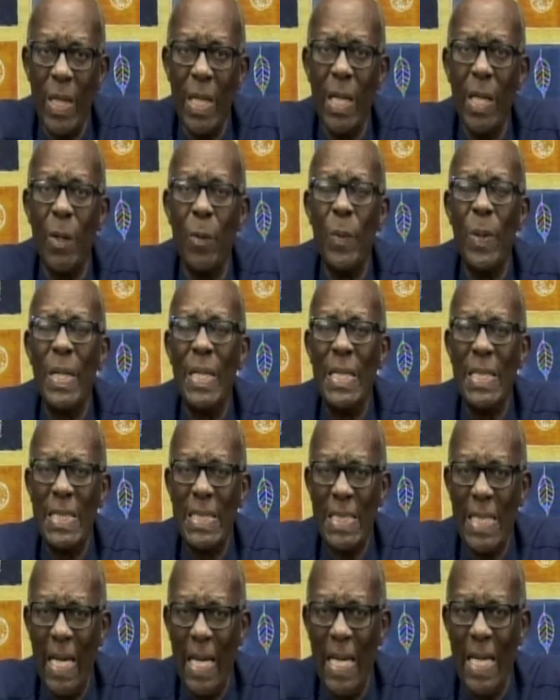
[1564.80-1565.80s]
are
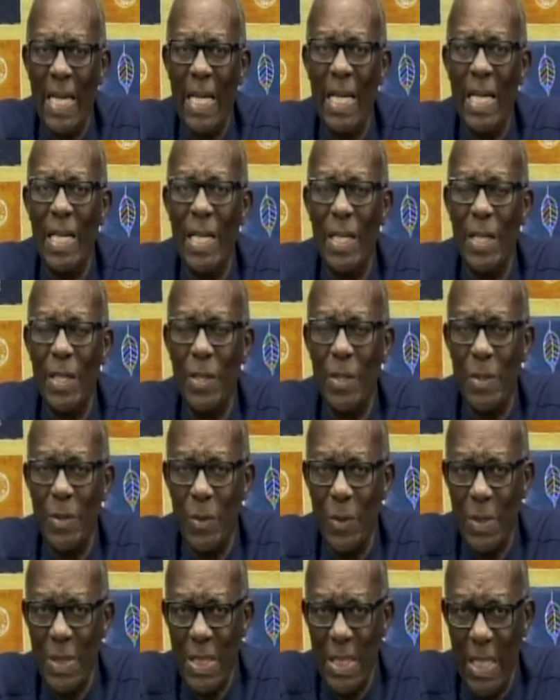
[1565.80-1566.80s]
entitled
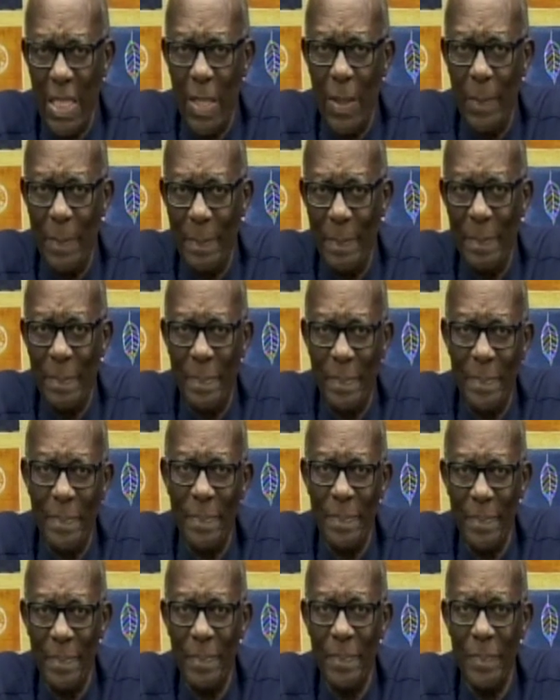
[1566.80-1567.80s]
to share up.
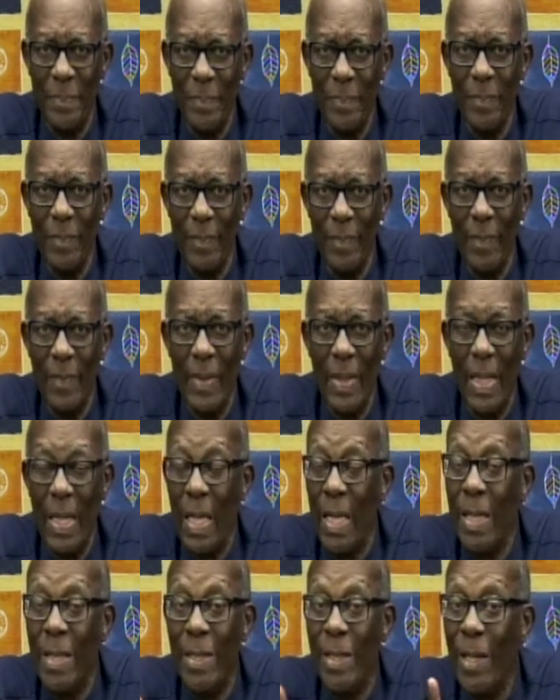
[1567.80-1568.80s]

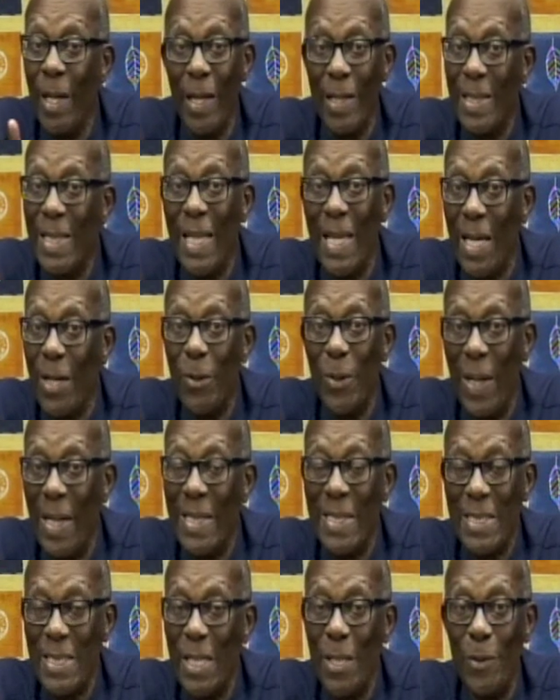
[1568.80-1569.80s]
Not their
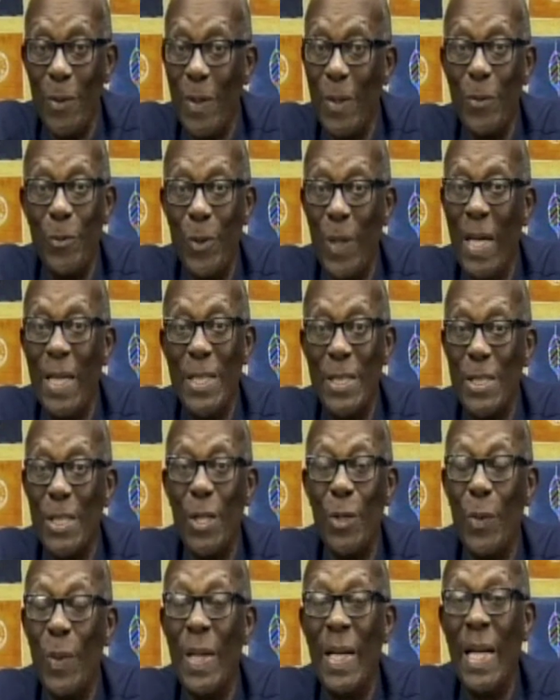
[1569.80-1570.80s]
grandchildren.
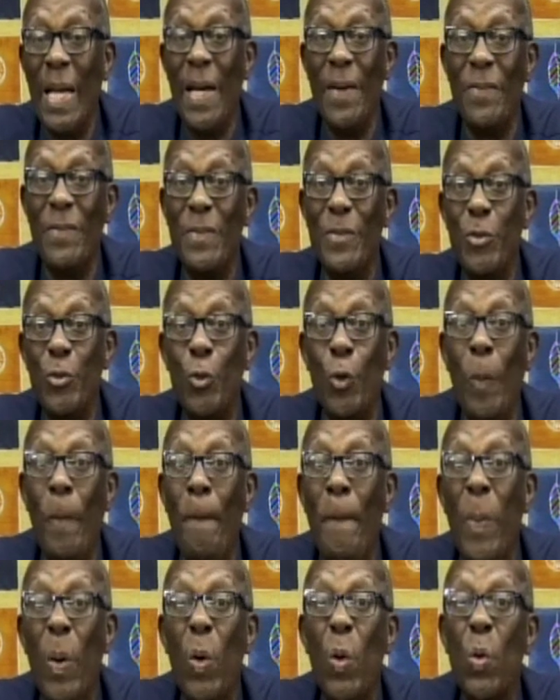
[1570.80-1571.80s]
Grandchildren have no
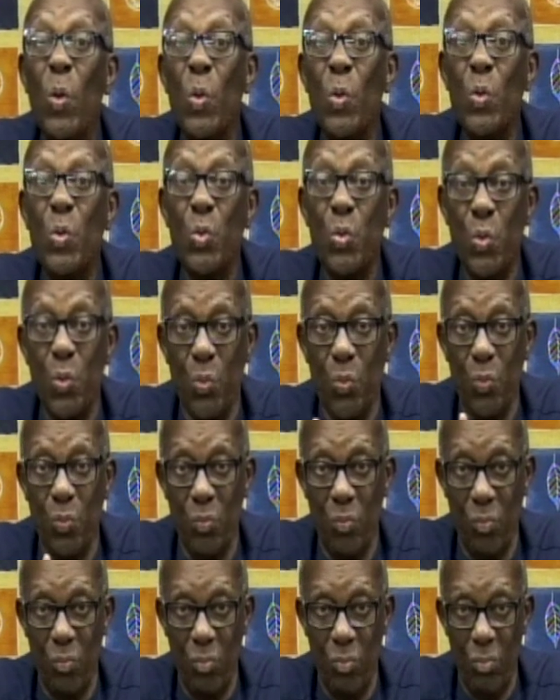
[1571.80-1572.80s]
pose
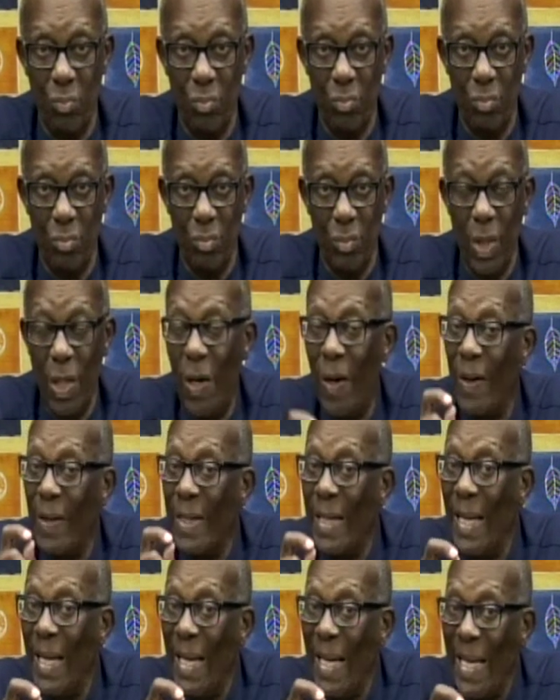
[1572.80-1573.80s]

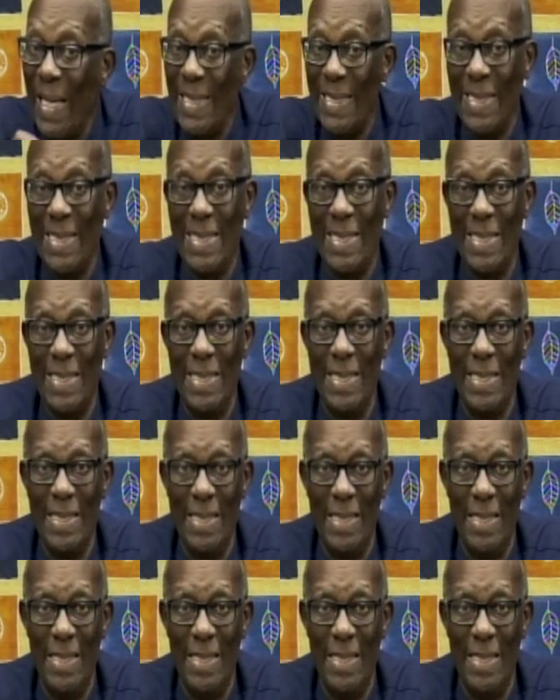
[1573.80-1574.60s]
unless